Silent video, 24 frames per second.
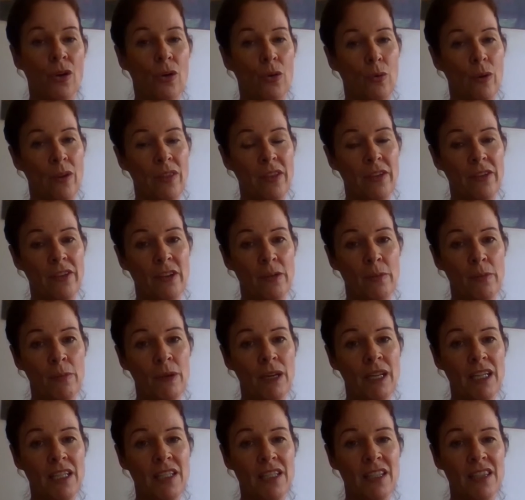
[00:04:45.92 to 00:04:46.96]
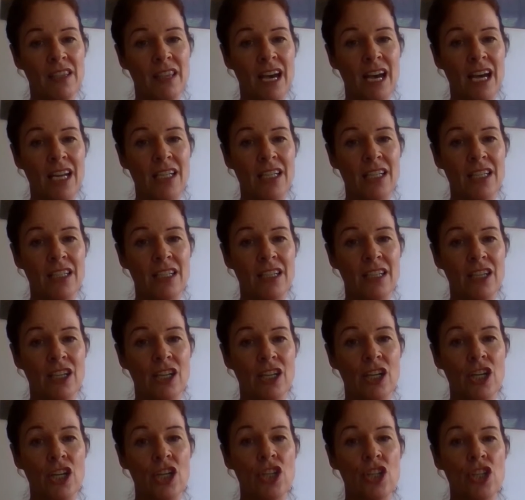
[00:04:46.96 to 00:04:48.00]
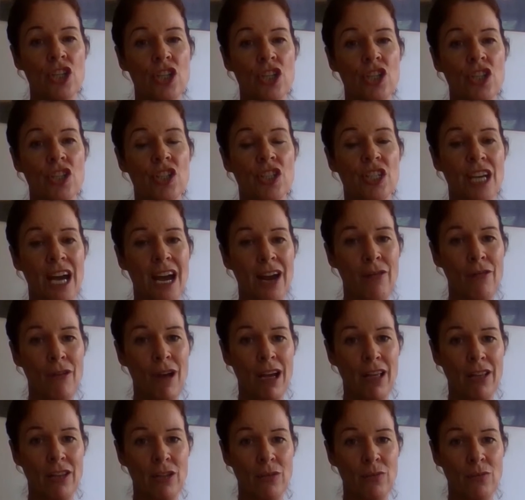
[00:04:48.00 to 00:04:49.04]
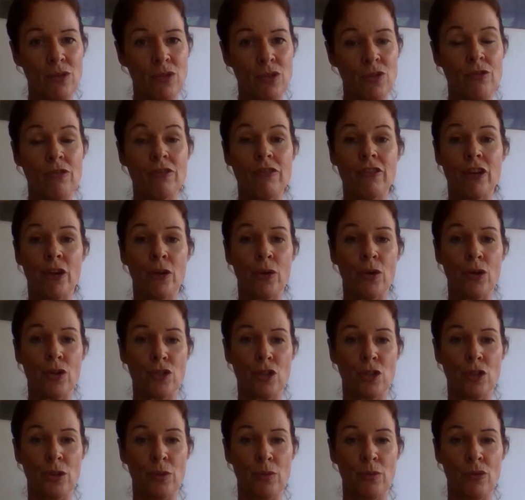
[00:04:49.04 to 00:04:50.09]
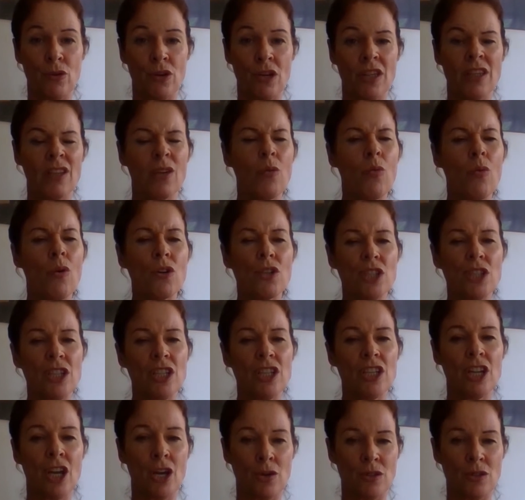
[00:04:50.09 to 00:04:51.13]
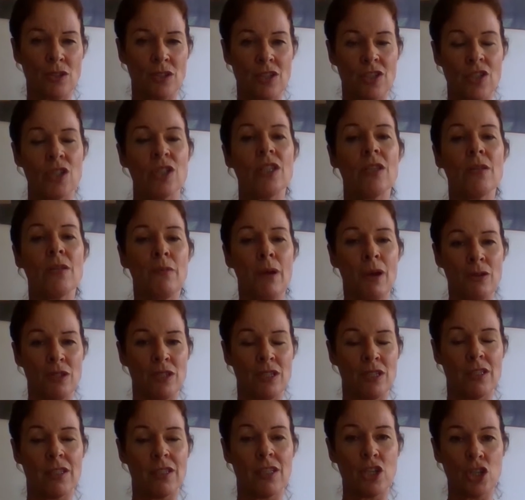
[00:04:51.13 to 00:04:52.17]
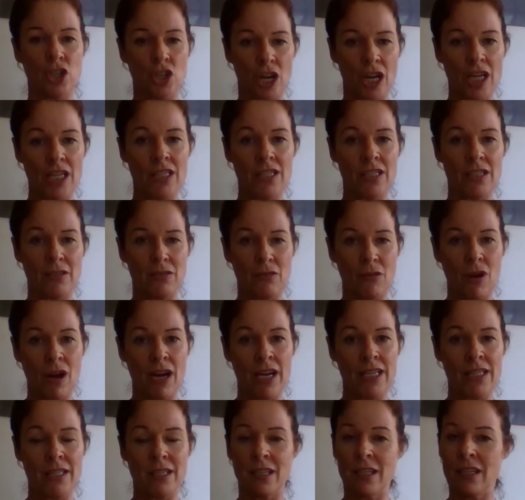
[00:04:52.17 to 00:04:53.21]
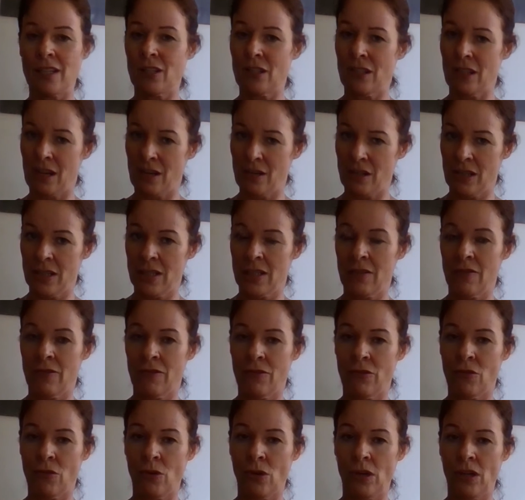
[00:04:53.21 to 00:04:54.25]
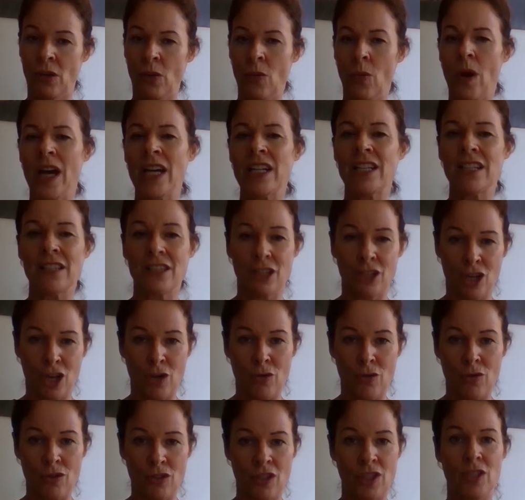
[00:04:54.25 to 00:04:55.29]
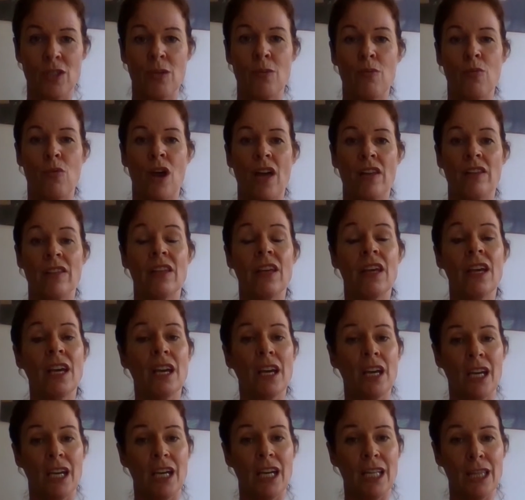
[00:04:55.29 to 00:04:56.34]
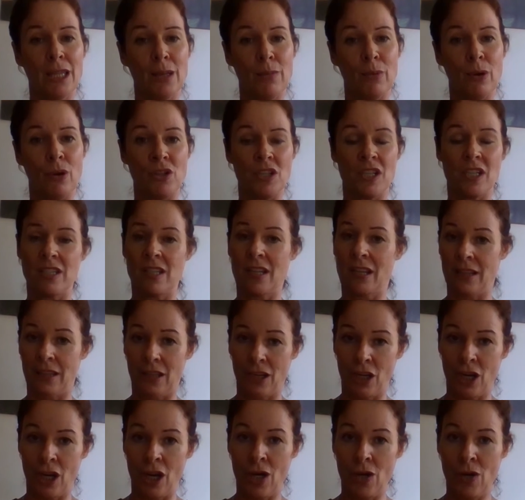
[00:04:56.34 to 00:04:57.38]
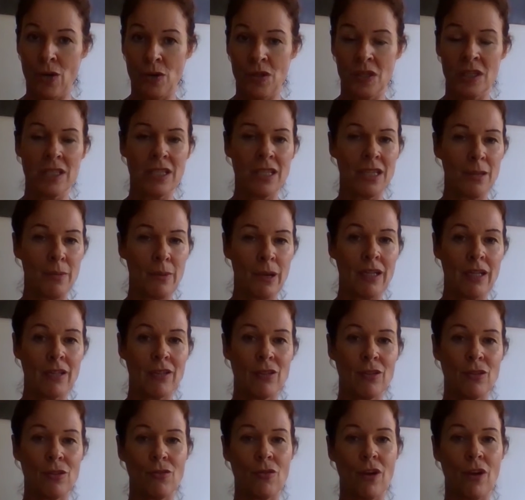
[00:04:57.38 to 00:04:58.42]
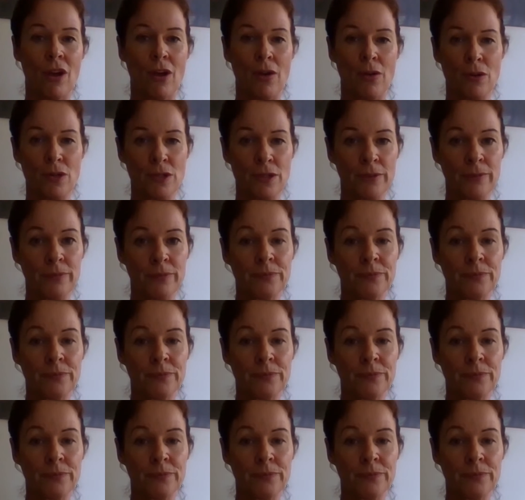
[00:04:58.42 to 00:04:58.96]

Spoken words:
When they've completed that, just direct them to focus on the breathing. What do they notice? Do they notice the chest rising? Do they notice it falling? Where do they notice the breath in the body? Is it in the nose? Is it in the back of the throat?